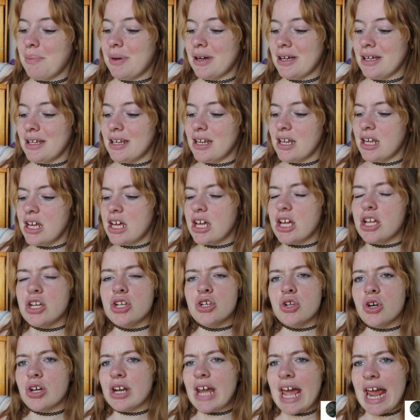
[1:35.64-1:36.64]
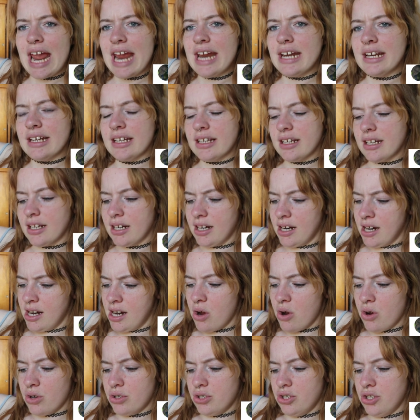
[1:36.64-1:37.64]
But not hating
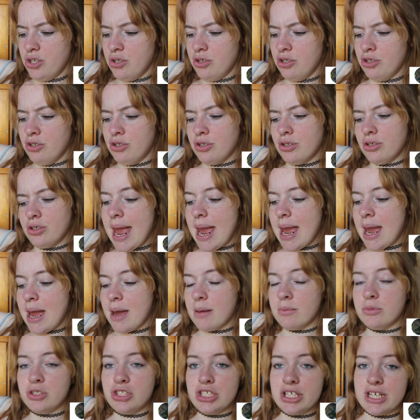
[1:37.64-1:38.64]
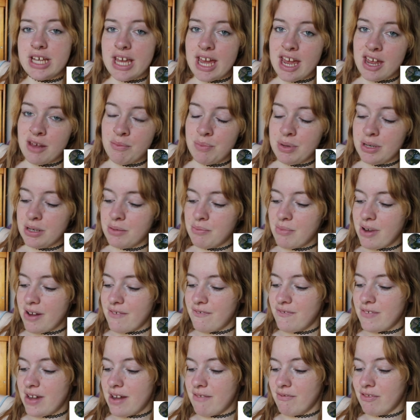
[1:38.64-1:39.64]
on you. M G K been my
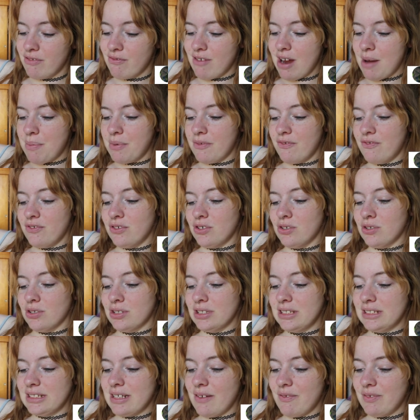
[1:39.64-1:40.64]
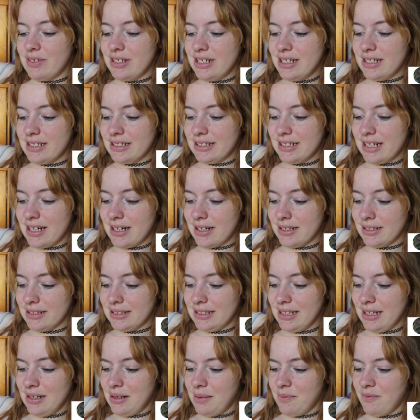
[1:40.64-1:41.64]
favourite rapper for seven years now.
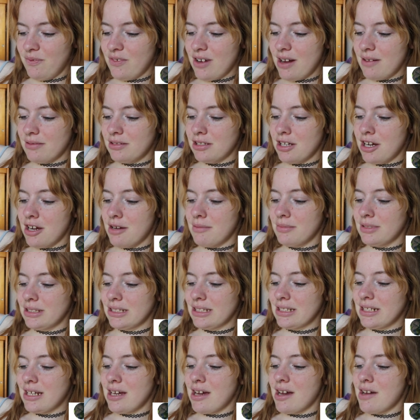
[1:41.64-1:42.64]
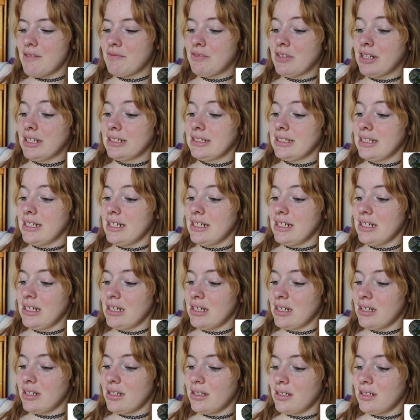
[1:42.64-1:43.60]
Seen him five times and have nineteen...